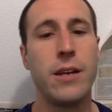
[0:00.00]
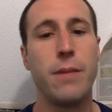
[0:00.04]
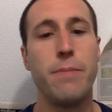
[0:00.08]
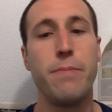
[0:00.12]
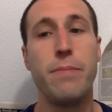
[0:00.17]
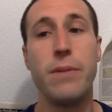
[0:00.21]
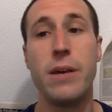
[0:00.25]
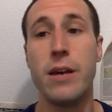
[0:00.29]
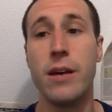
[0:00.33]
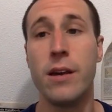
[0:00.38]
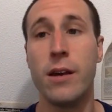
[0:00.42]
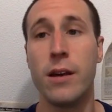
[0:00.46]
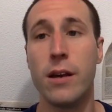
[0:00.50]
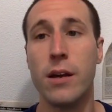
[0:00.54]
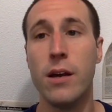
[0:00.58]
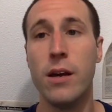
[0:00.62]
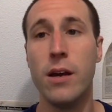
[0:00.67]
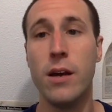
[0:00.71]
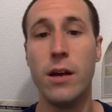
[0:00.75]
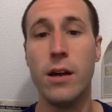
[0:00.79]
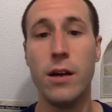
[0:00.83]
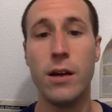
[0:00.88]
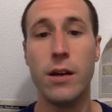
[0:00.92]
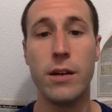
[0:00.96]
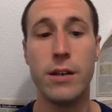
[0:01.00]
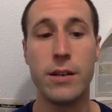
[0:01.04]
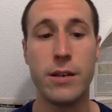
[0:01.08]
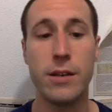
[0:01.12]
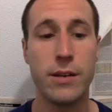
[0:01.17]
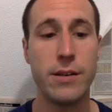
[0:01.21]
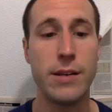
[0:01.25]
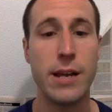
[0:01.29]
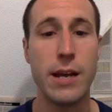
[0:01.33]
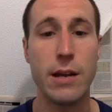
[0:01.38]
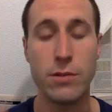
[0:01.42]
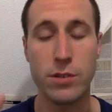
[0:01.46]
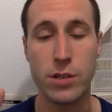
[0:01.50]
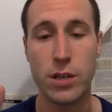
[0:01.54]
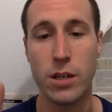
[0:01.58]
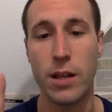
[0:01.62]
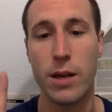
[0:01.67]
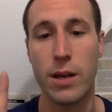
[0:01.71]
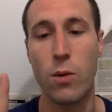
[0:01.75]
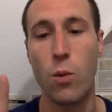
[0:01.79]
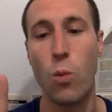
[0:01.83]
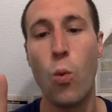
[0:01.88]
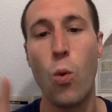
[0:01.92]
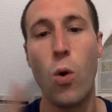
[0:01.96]
being down to
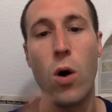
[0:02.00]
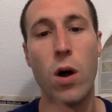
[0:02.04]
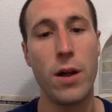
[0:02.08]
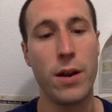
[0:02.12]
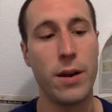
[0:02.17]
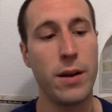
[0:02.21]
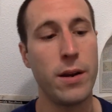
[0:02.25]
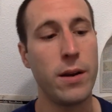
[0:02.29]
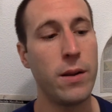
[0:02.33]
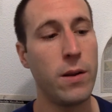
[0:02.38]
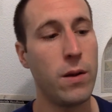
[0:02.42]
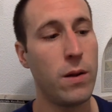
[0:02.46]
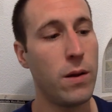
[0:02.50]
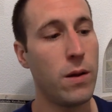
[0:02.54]
like one